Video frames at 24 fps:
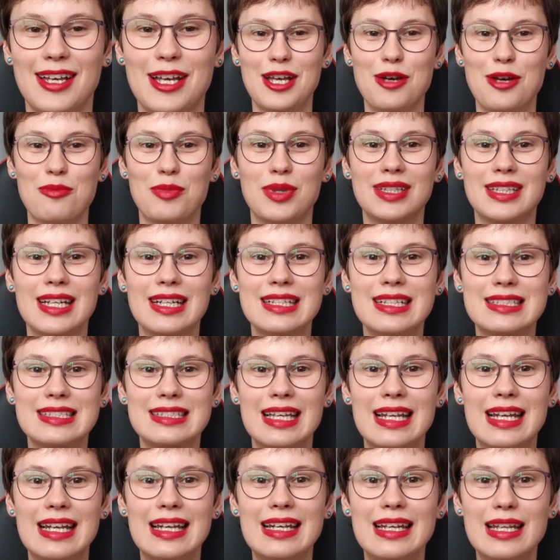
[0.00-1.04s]
But there is
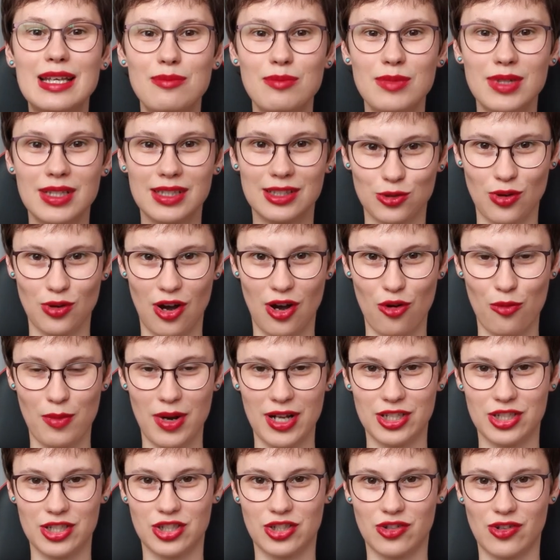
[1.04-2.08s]
a limit to how
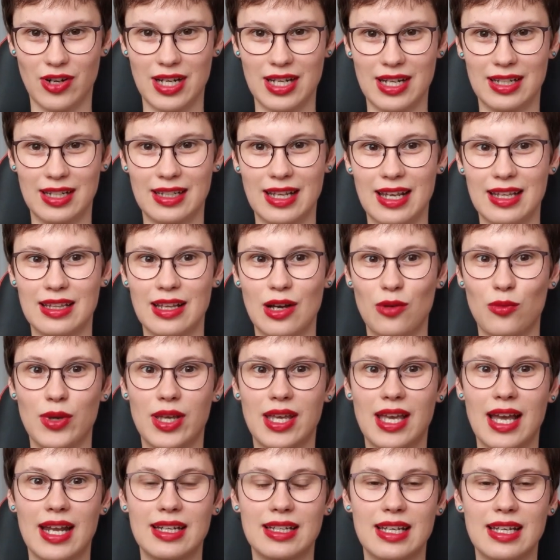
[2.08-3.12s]
much training data we
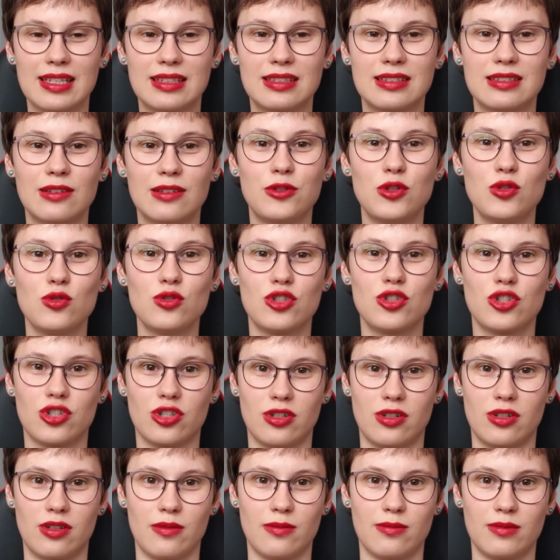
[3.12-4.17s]
can get in the
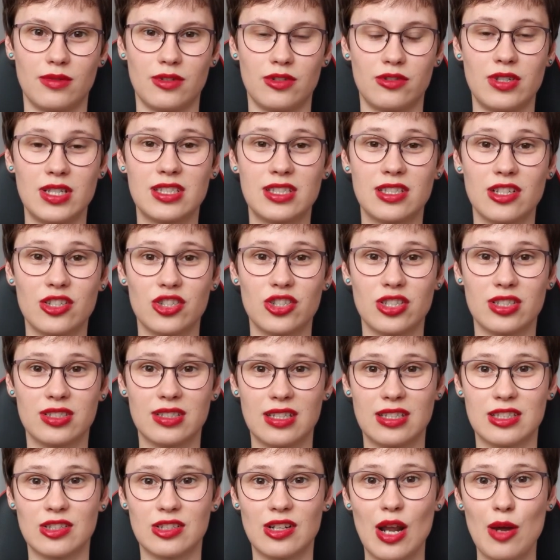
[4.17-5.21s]
future researchers
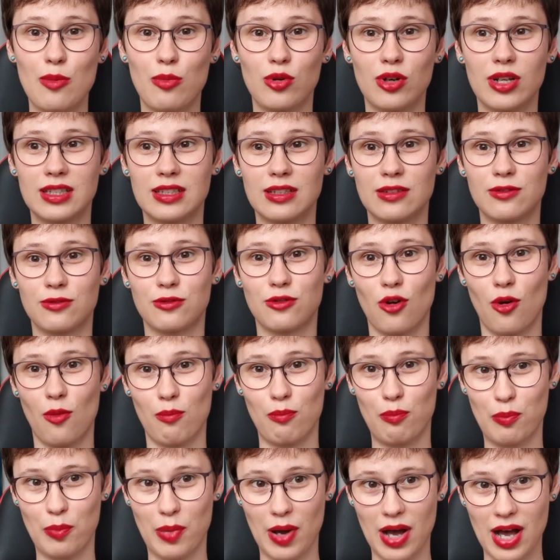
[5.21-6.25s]
extrapolated
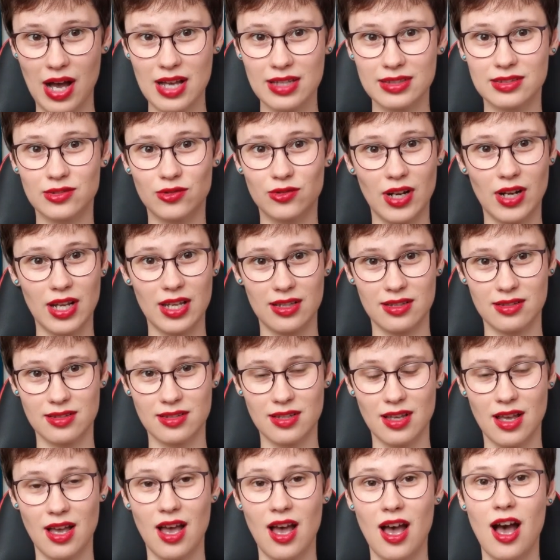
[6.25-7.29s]
from past
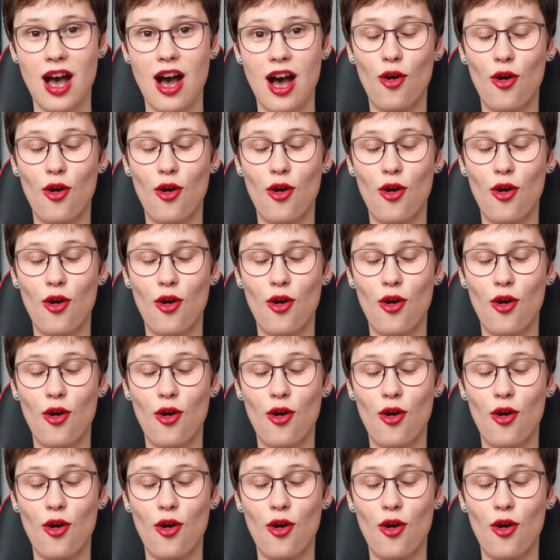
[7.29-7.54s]
trends how